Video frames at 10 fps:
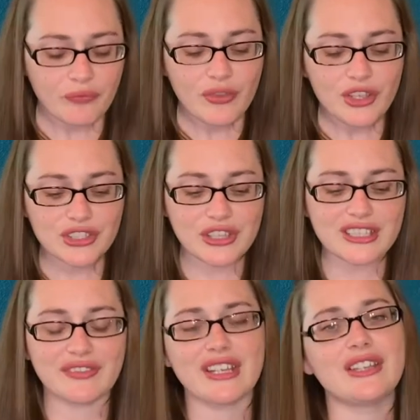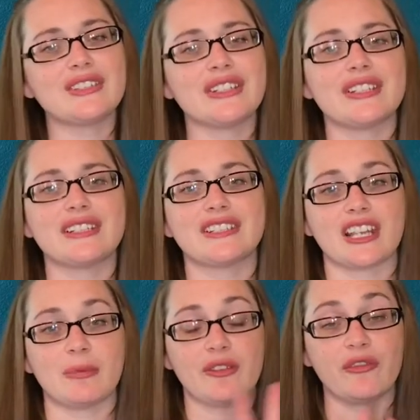So this video series is
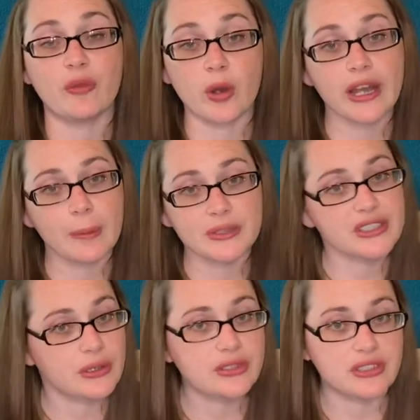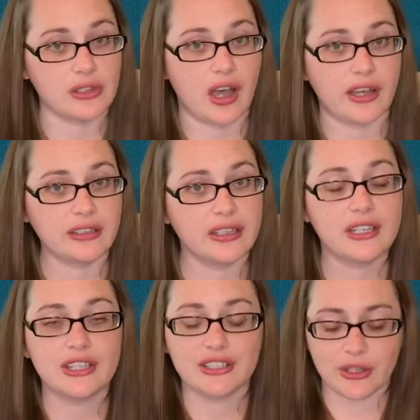gonna be four episodes long.
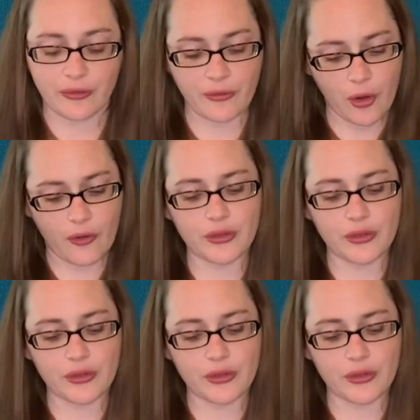So over the